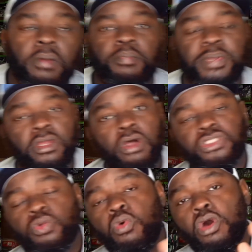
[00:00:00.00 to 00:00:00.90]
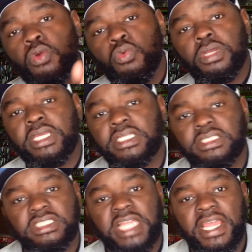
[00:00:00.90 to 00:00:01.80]
Because the water will get
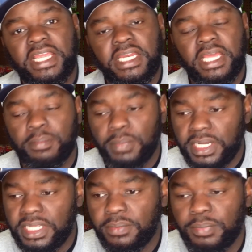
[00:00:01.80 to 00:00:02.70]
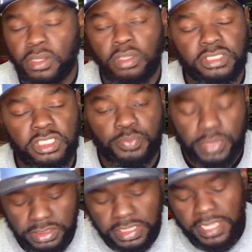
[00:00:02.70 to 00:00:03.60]
stained and muddy because of the
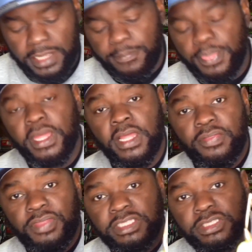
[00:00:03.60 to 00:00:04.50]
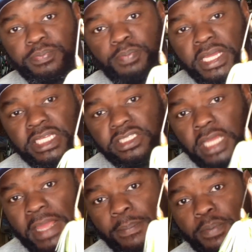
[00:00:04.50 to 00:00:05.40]
springtime, this plays
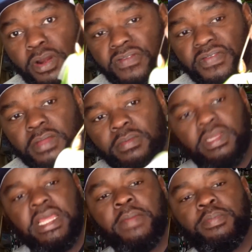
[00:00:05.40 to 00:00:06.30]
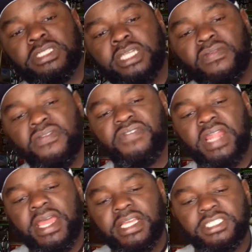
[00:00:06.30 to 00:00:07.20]
a perfect, it puts off a
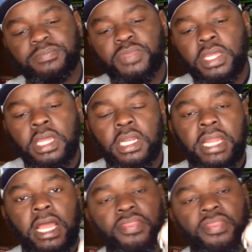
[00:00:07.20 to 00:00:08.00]
flash. Now